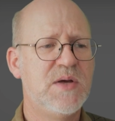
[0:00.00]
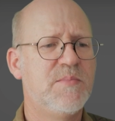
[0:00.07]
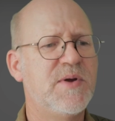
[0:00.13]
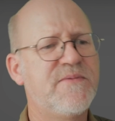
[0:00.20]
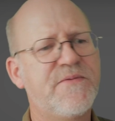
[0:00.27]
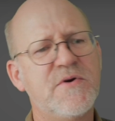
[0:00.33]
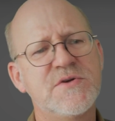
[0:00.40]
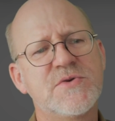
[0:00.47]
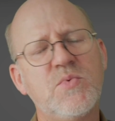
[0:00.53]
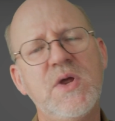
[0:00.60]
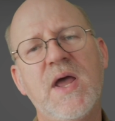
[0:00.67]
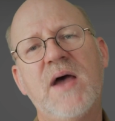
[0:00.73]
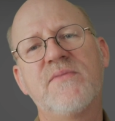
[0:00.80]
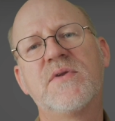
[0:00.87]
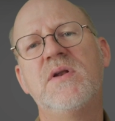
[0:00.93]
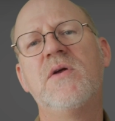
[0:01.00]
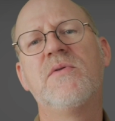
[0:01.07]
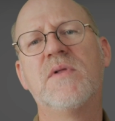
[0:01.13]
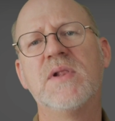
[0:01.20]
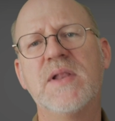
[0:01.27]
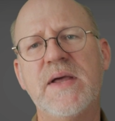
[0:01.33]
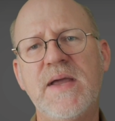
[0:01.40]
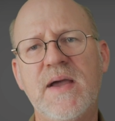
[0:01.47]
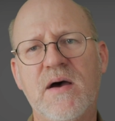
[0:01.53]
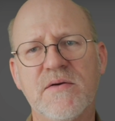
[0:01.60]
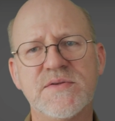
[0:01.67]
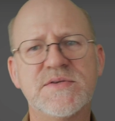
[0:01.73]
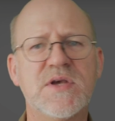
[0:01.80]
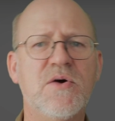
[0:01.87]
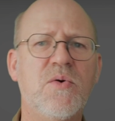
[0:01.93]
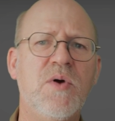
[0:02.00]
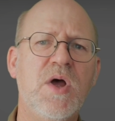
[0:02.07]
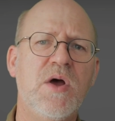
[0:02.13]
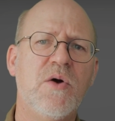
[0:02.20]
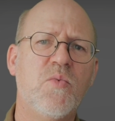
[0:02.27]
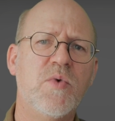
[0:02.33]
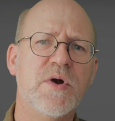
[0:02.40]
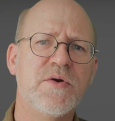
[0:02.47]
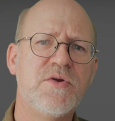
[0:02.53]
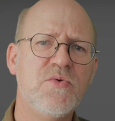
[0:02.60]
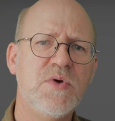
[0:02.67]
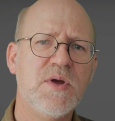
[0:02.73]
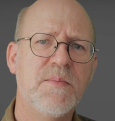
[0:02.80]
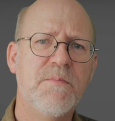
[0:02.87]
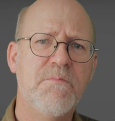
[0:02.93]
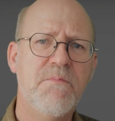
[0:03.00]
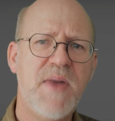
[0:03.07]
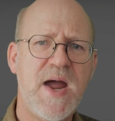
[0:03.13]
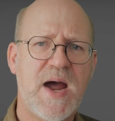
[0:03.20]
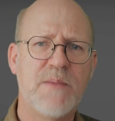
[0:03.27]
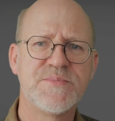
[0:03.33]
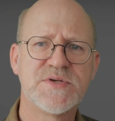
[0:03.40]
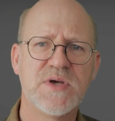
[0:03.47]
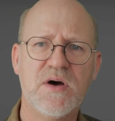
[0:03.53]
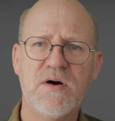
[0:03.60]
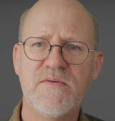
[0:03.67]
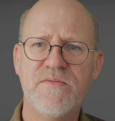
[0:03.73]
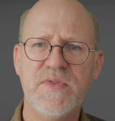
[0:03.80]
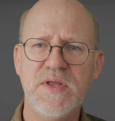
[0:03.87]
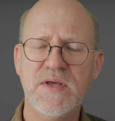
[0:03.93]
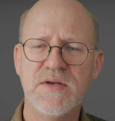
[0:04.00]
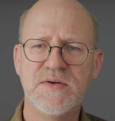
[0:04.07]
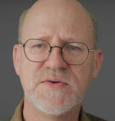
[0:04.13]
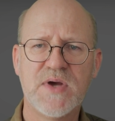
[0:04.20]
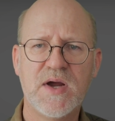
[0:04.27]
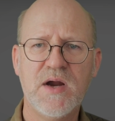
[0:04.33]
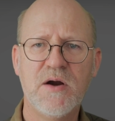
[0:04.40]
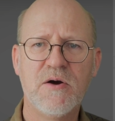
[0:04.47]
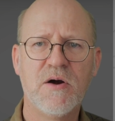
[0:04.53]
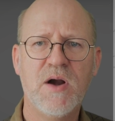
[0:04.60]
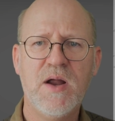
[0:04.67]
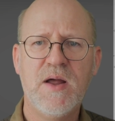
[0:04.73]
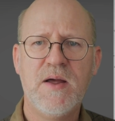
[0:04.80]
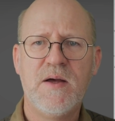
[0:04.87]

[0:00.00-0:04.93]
But first we have to know the layout, so we're doing maps of the entire